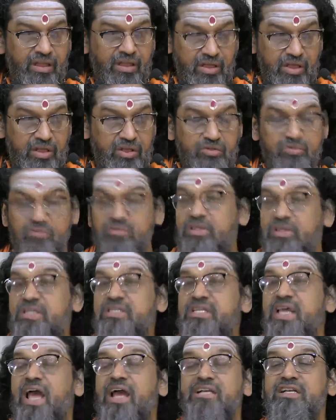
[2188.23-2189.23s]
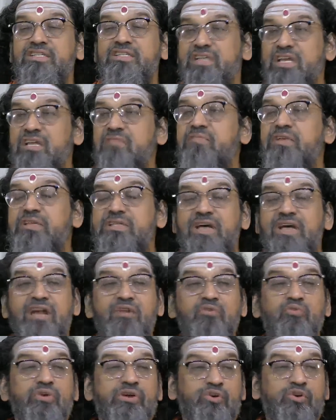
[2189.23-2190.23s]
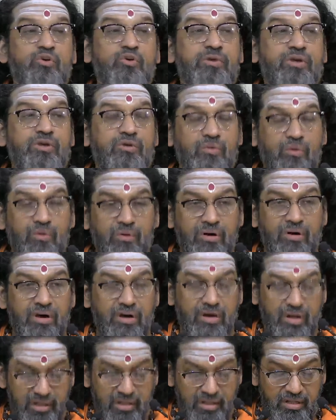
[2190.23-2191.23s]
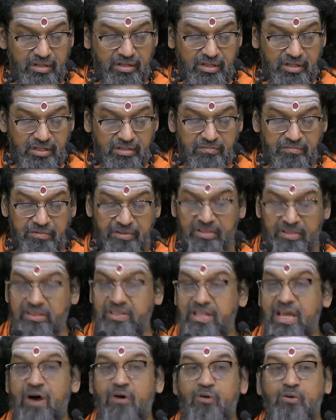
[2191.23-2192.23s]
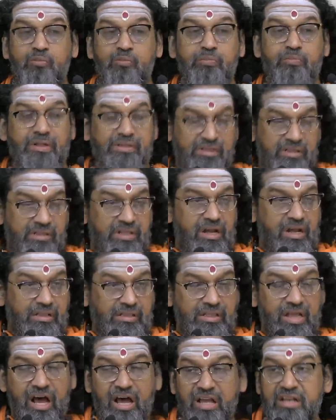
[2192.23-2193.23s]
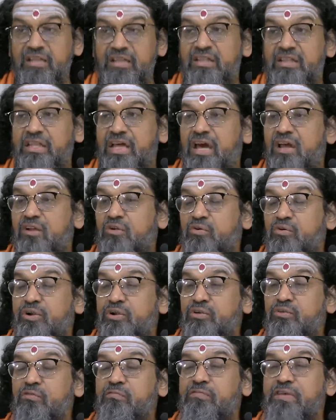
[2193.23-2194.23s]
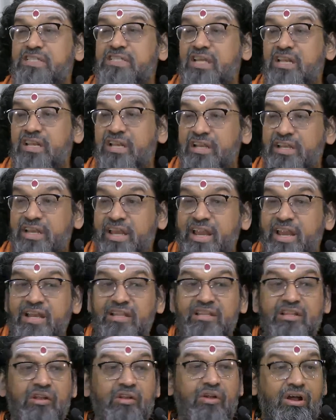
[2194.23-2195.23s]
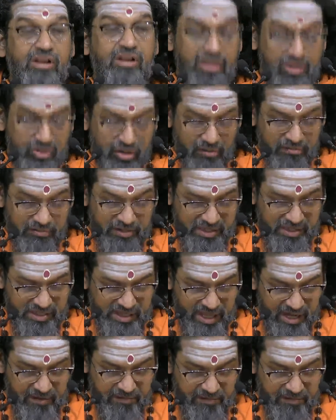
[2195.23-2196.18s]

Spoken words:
So these actions which are going to be told is Vidya Utpatyarthani. They are going to facilitate the knowledge of the self.